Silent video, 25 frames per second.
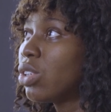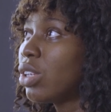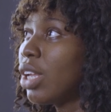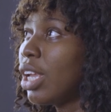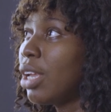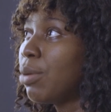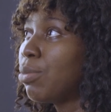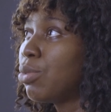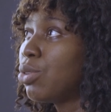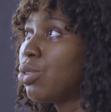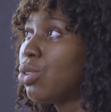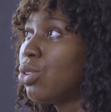
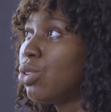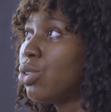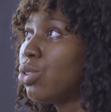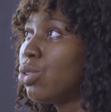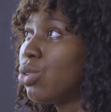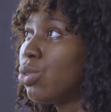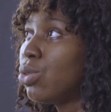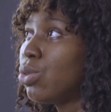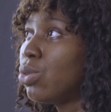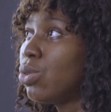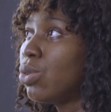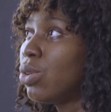able
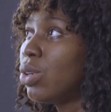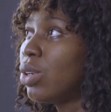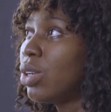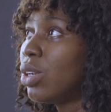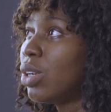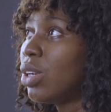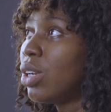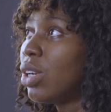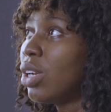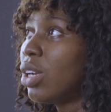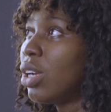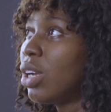to
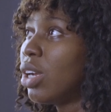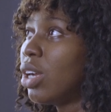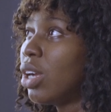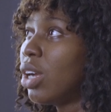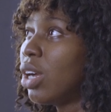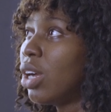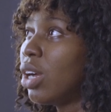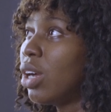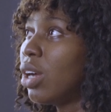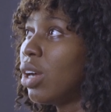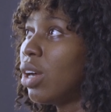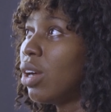
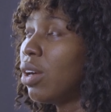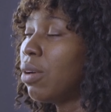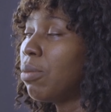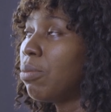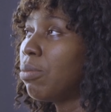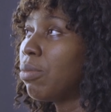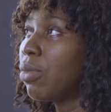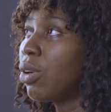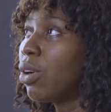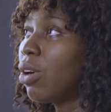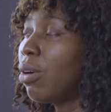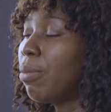
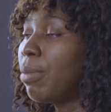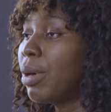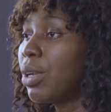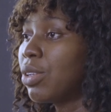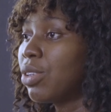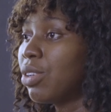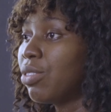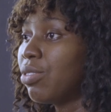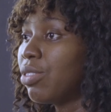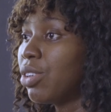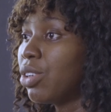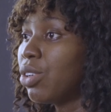come
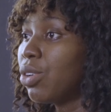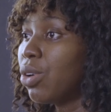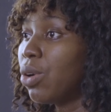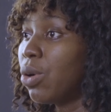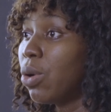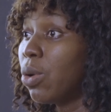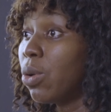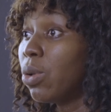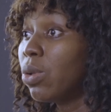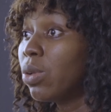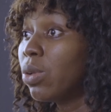out of it all,